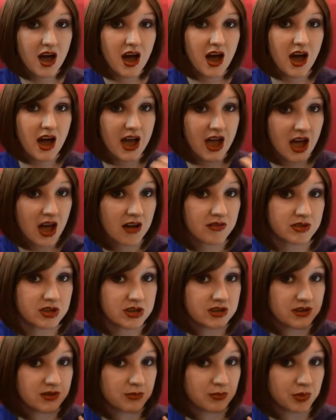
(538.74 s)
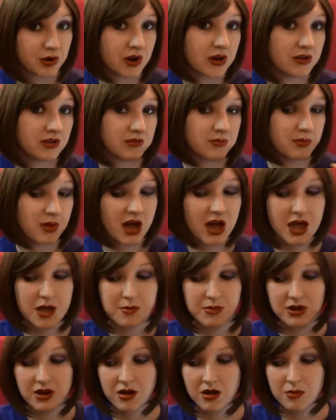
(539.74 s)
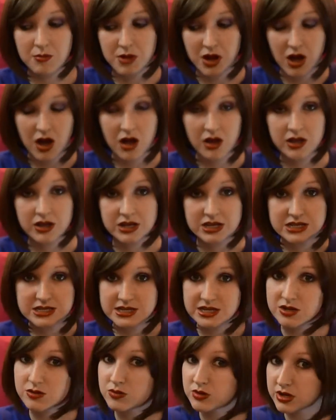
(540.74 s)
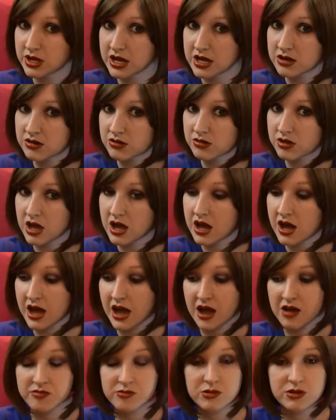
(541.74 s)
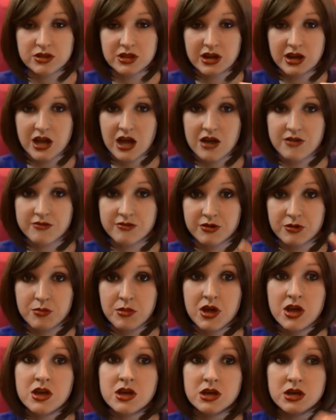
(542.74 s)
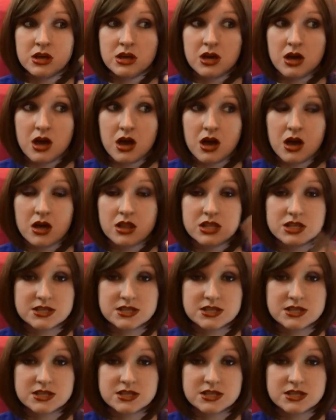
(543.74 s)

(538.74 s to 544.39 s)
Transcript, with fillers: I haven't burnt my mahogany teakwood candle yet. I have one that I got from uh, the